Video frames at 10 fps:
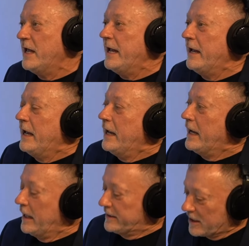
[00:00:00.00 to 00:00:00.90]
and that
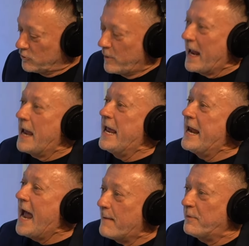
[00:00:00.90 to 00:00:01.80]
happened. that's what
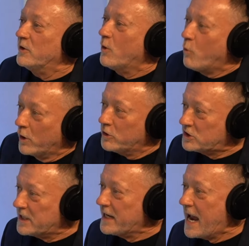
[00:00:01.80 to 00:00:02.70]
it happened. The
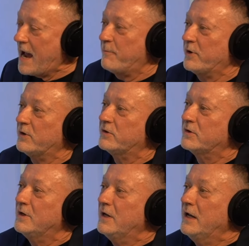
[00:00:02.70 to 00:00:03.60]
worst thing happened,
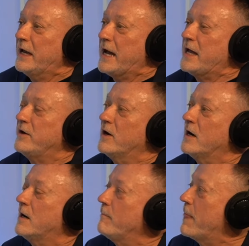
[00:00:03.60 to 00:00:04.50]
and
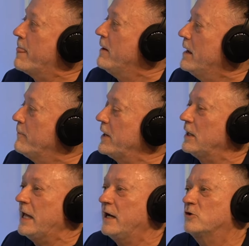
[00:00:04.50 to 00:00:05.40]
um,
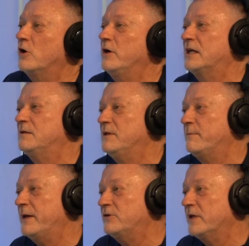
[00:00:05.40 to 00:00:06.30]
but it, and it turned out to be
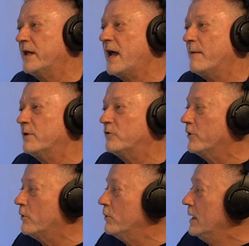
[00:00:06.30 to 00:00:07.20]
the best thing that happened.
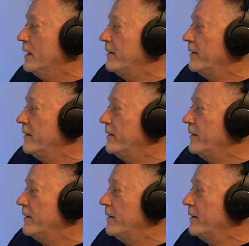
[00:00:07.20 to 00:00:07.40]
So